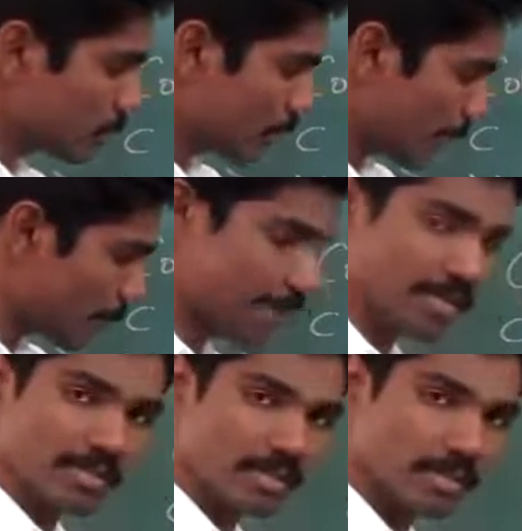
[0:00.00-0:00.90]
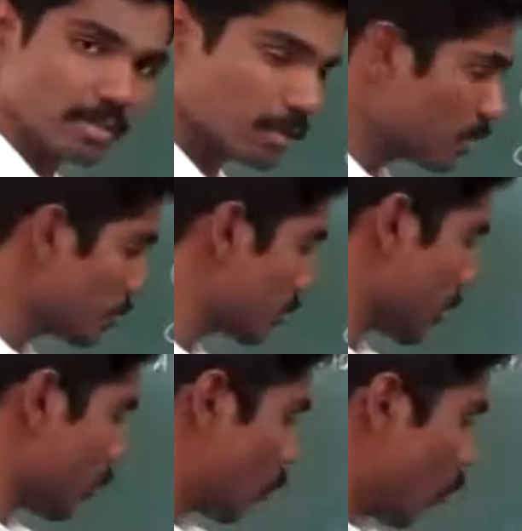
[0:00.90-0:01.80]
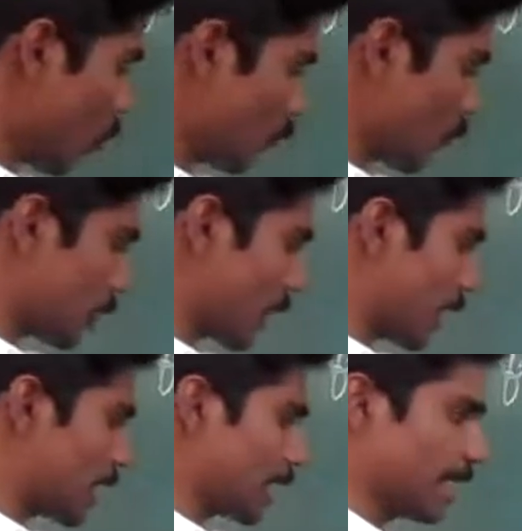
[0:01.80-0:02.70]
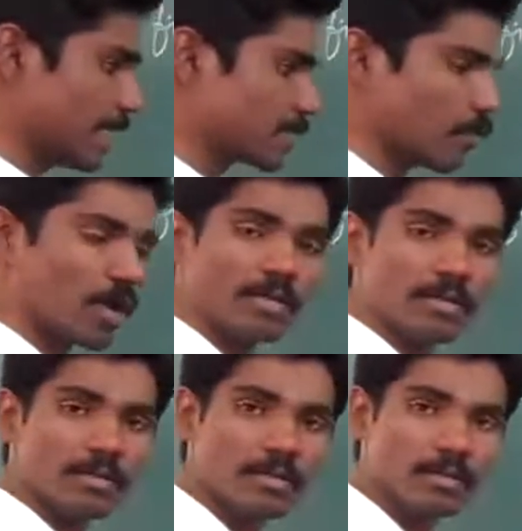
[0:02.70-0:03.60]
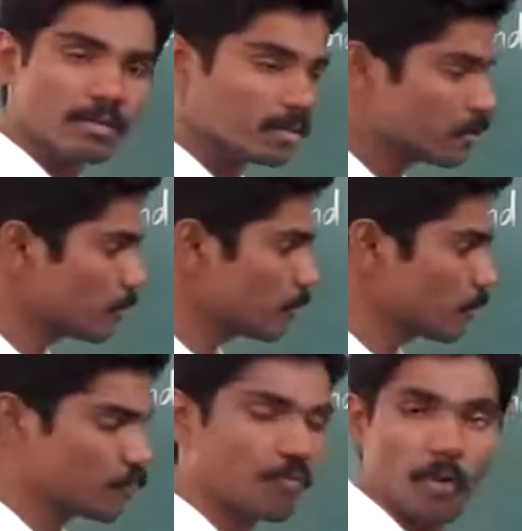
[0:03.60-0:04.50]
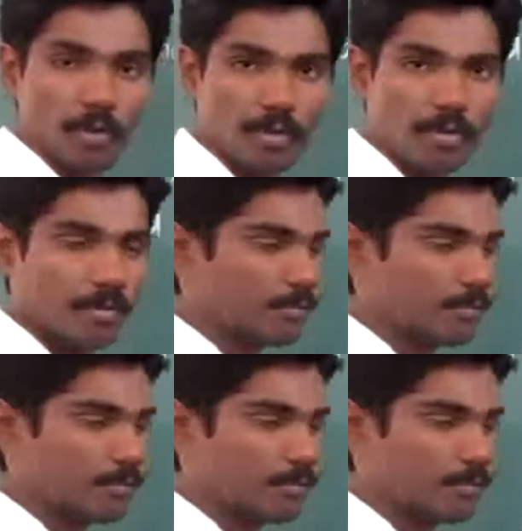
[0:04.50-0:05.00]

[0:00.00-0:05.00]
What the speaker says: That means the code for the letter E is what? 4.